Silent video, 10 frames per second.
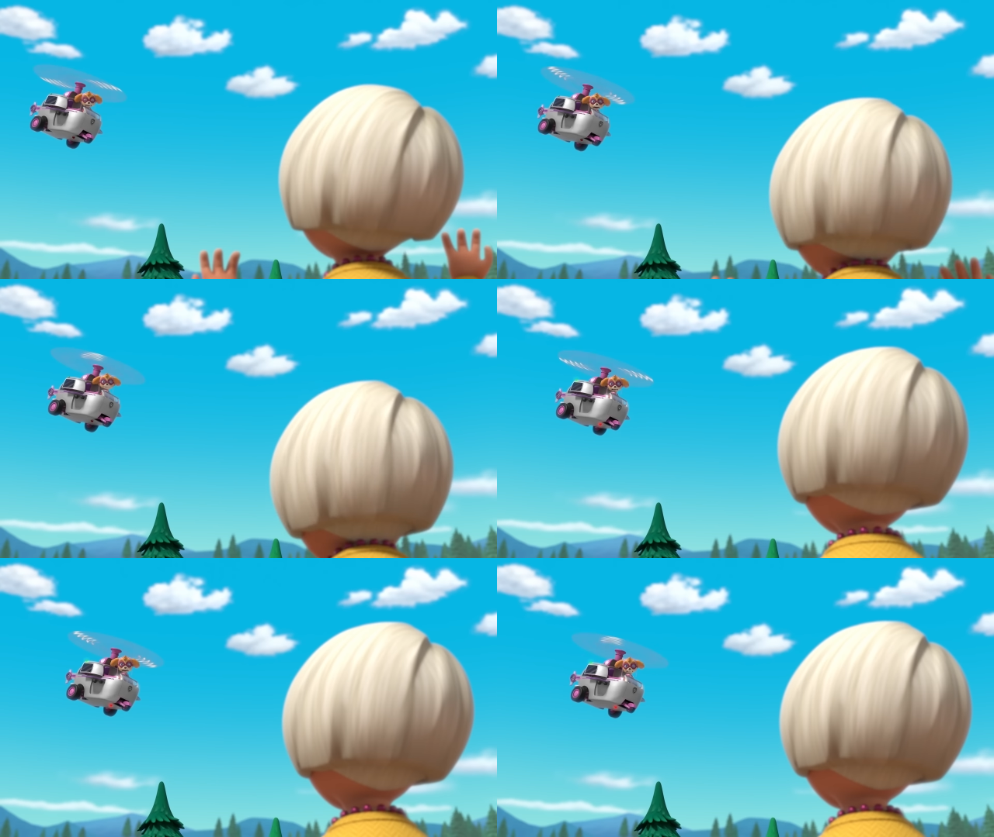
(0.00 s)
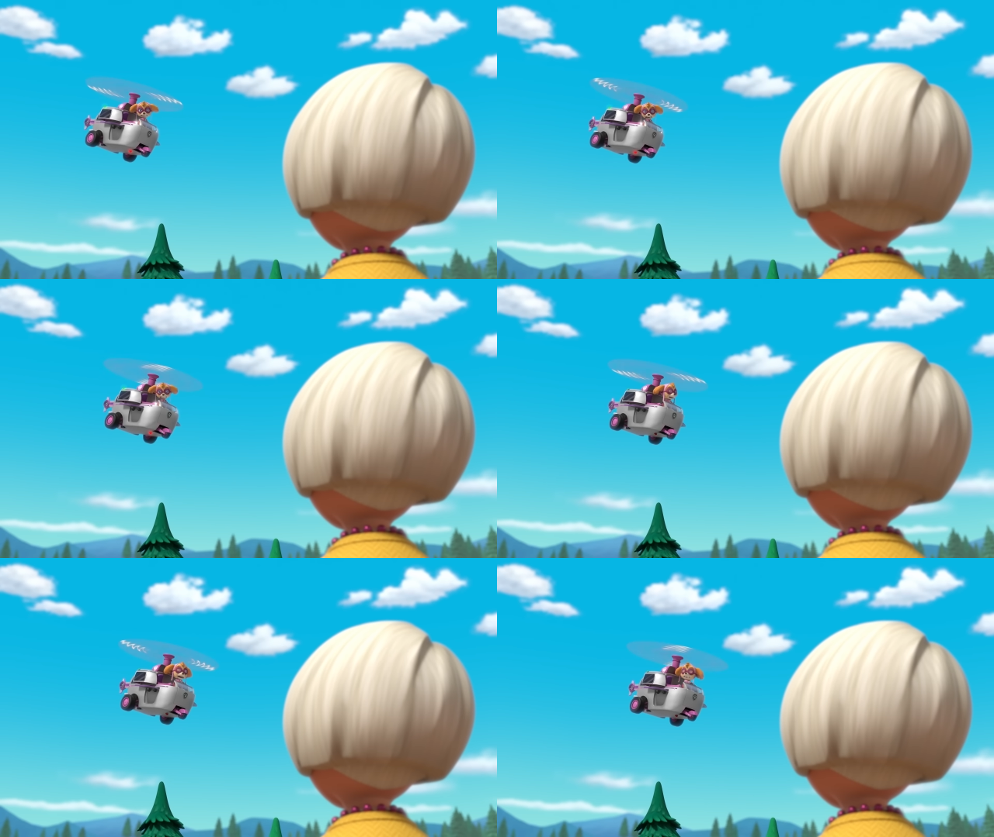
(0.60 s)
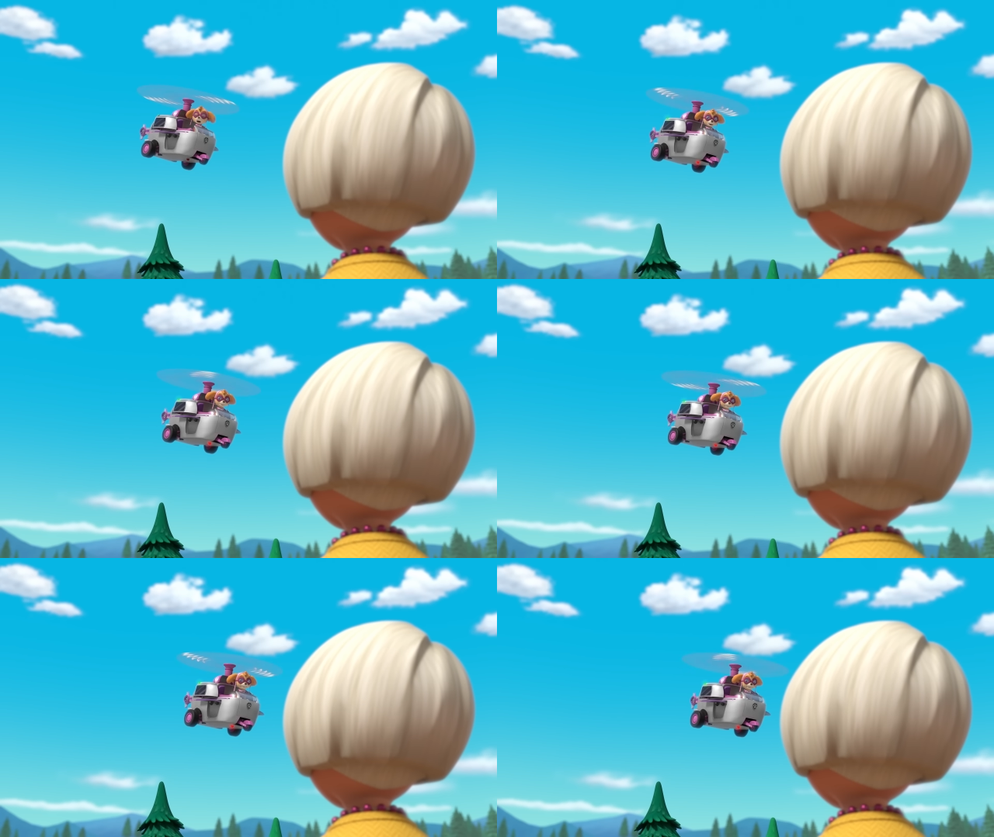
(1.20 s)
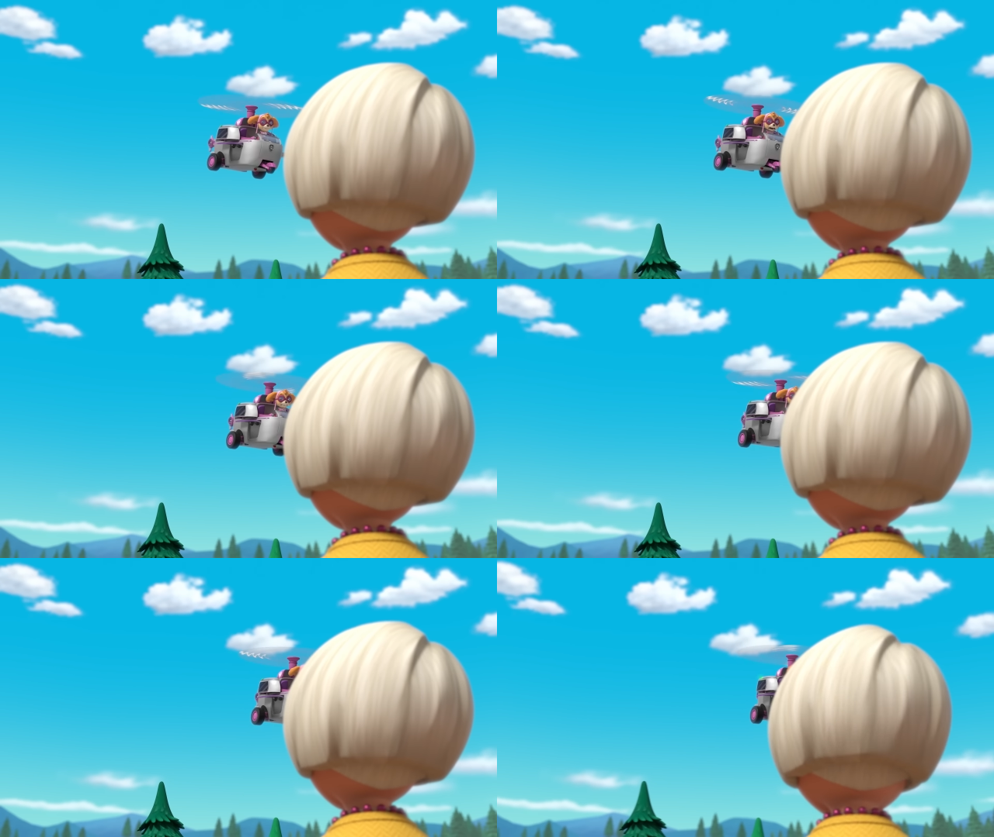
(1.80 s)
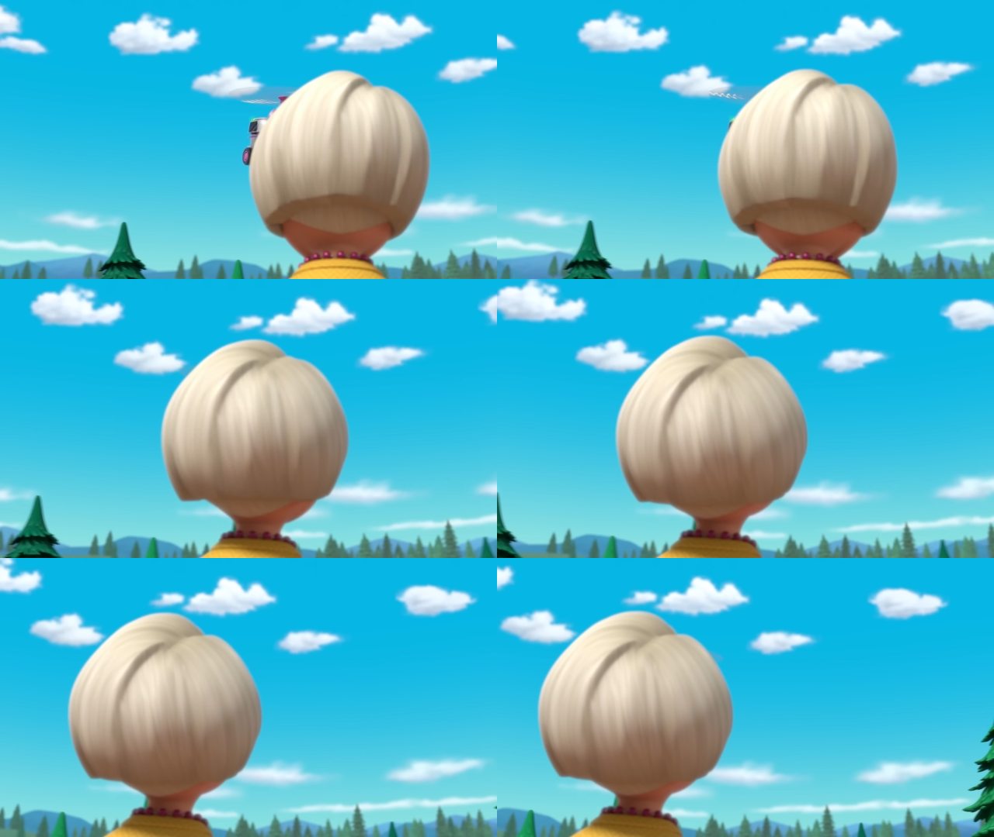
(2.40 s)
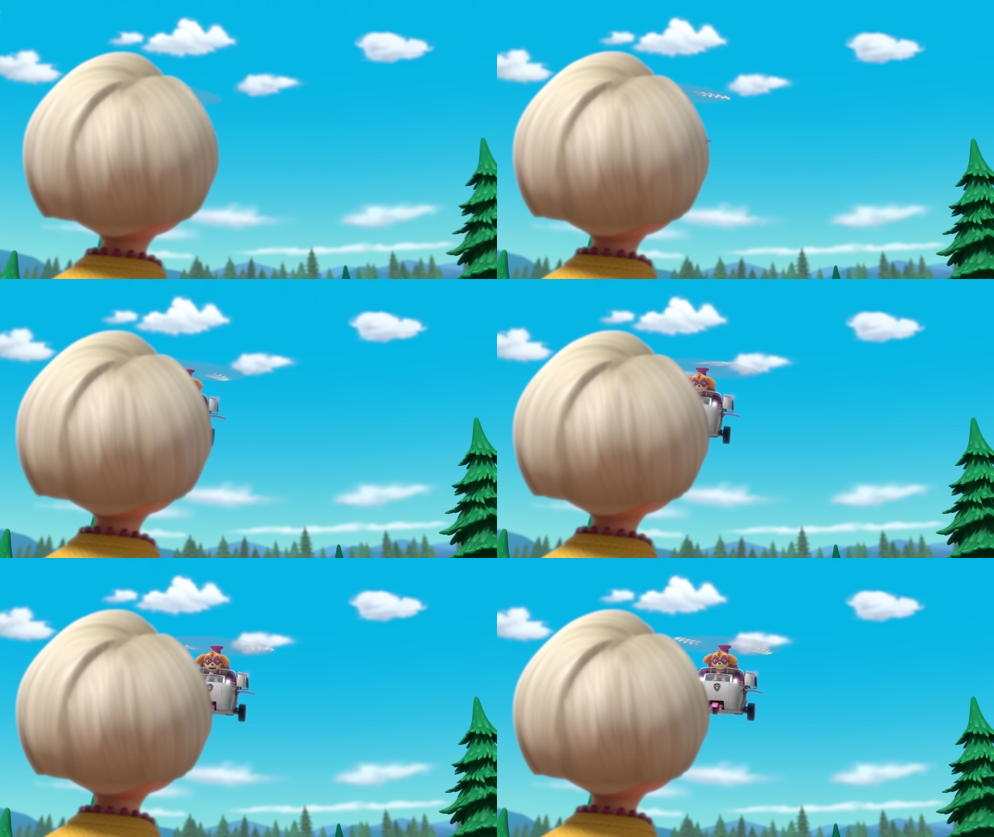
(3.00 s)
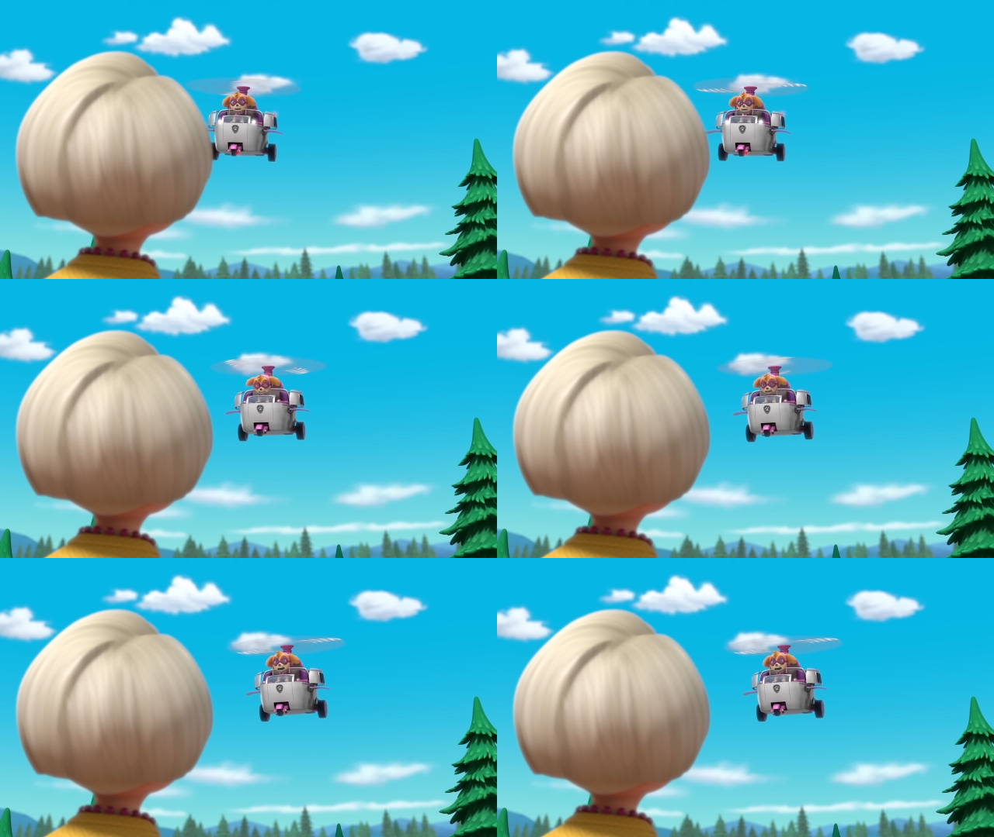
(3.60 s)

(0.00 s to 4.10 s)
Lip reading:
[unreadable: no face in view]